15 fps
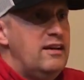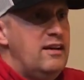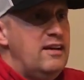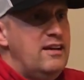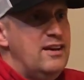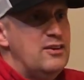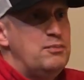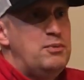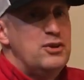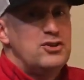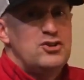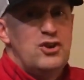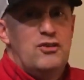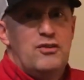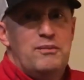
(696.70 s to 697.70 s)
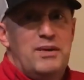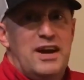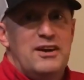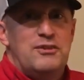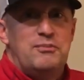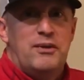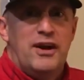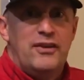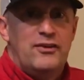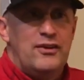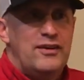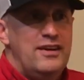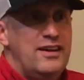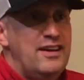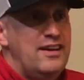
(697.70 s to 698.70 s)
gets pushed over by his brother,
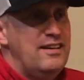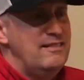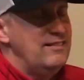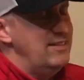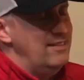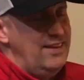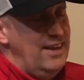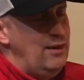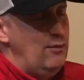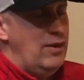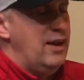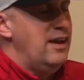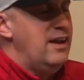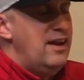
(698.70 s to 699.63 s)
and anyway.